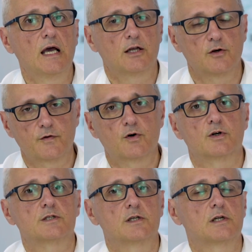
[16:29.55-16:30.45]
And of
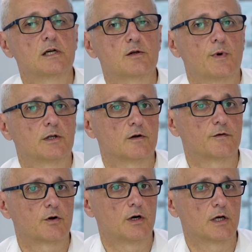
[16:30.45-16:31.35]
course, the treatment of
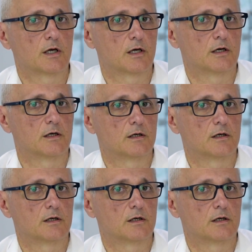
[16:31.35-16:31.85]
chronic